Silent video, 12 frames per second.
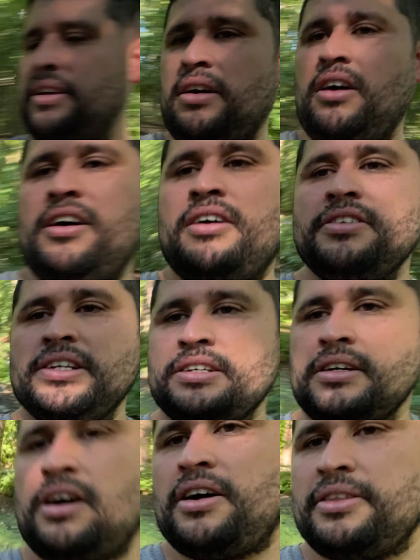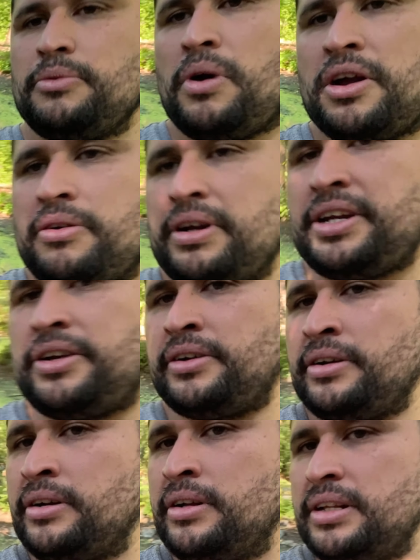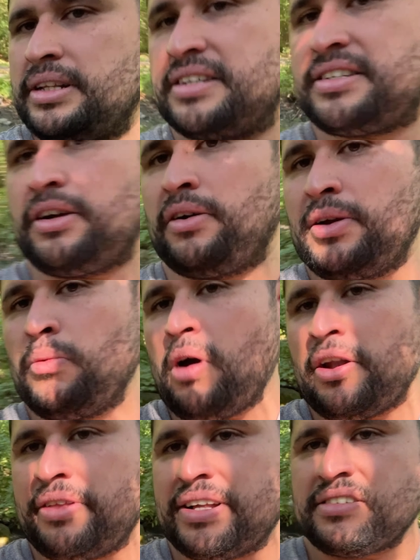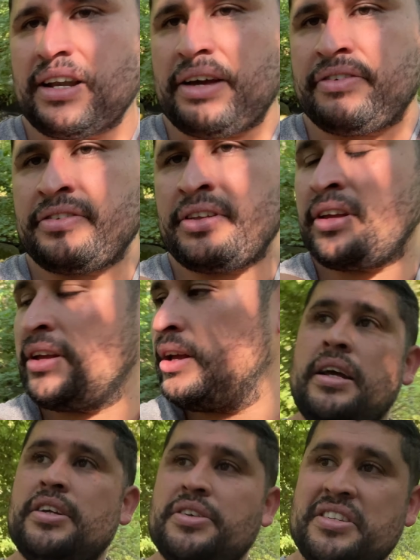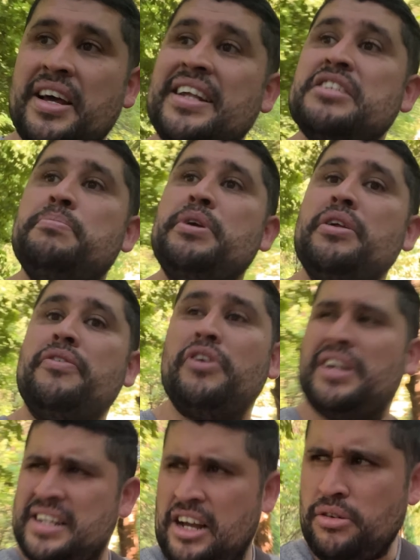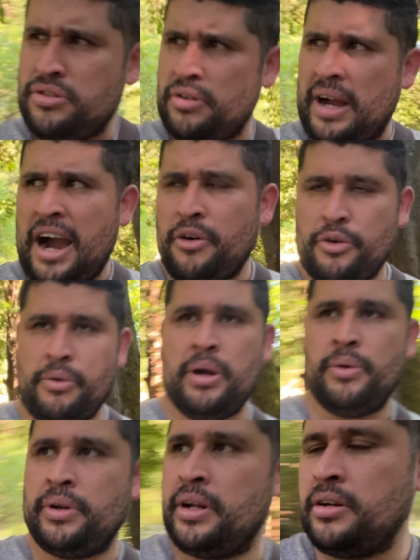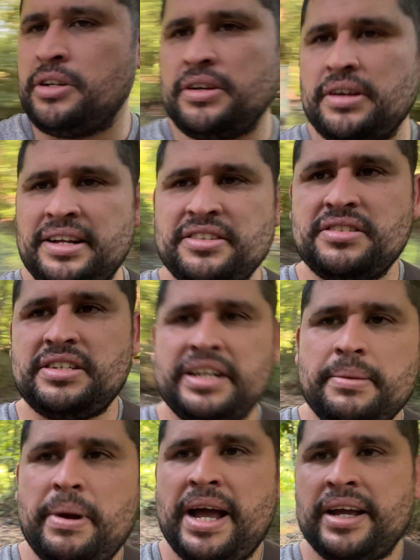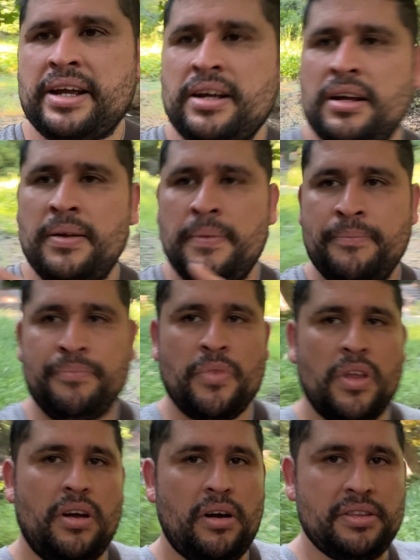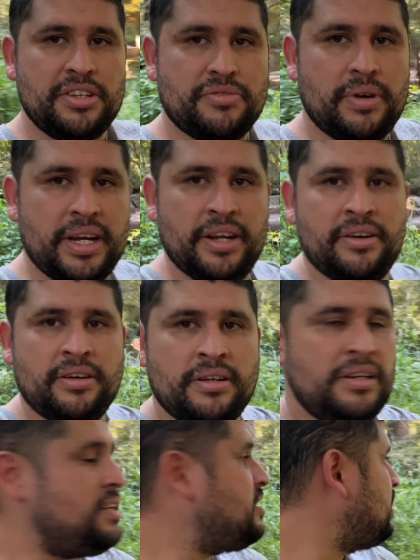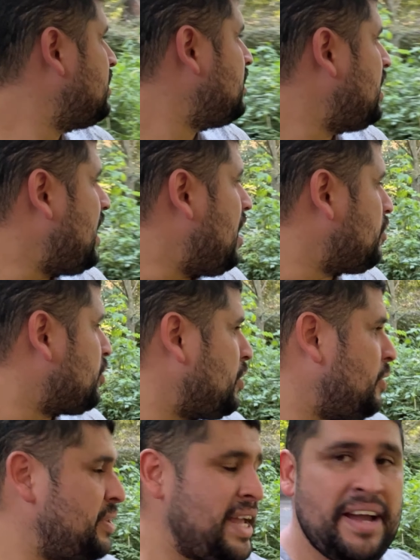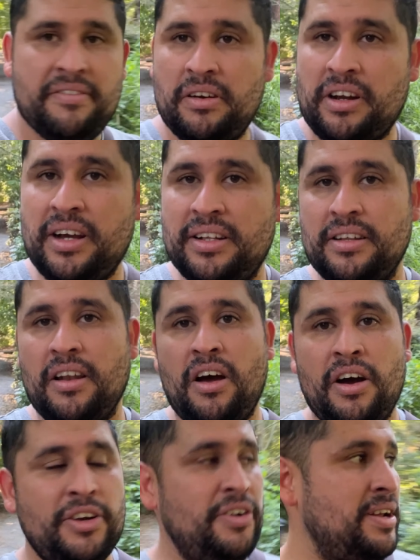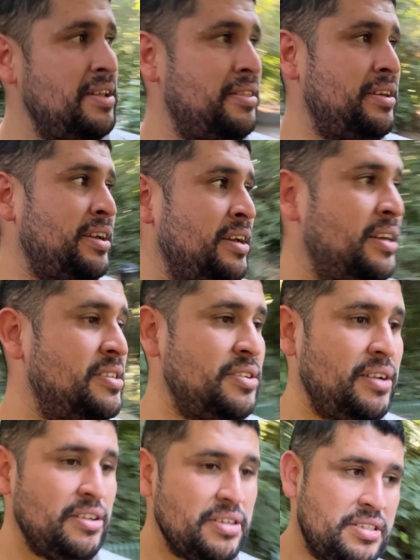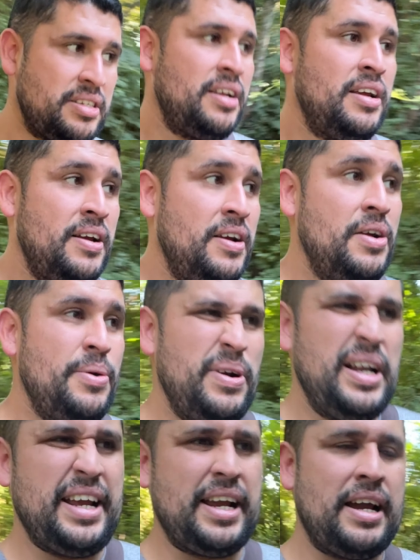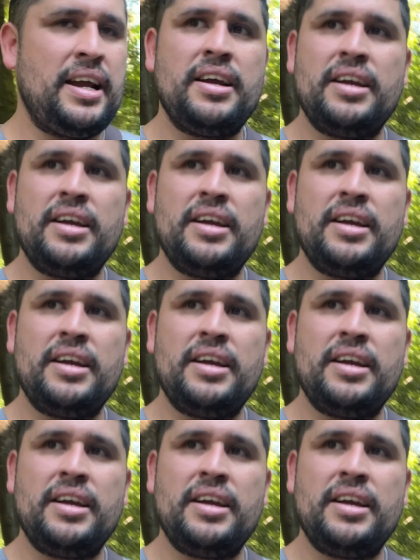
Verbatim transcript: all the, all the water right here. That's the only water that's left. So it's not as beautiful and it also outgrown. You guys can see in the back, all this right here. Outgrown, they haven't cut the lawn or anything. So it looks like